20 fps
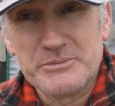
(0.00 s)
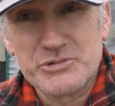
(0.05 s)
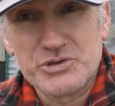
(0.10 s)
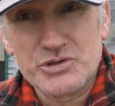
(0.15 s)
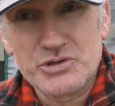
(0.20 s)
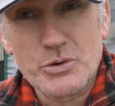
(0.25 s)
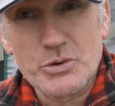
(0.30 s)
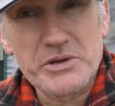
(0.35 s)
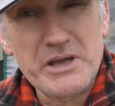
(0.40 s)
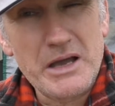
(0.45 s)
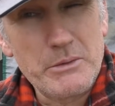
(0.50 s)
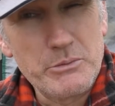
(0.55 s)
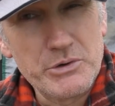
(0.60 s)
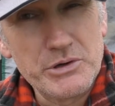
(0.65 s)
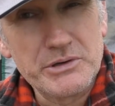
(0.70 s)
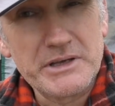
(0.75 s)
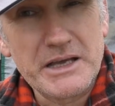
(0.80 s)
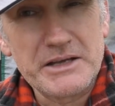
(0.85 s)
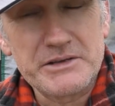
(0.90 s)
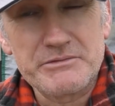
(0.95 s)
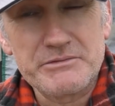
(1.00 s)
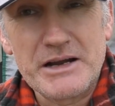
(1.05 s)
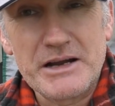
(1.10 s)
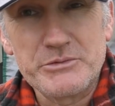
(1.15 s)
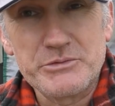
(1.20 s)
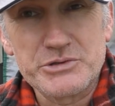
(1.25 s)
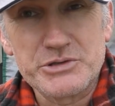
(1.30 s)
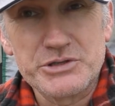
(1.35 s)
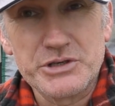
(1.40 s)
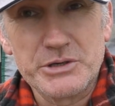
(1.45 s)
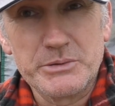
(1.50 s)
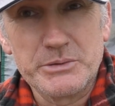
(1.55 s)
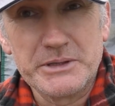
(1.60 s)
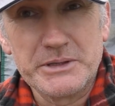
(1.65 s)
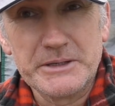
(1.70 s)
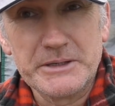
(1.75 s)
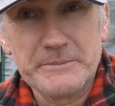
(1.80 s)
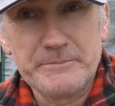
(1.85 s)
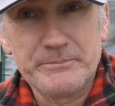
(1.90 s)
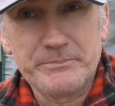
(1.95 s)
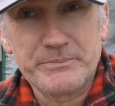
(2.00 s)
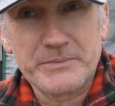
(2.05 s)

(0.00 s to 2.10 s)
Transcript: Show you, I will get round to doing it,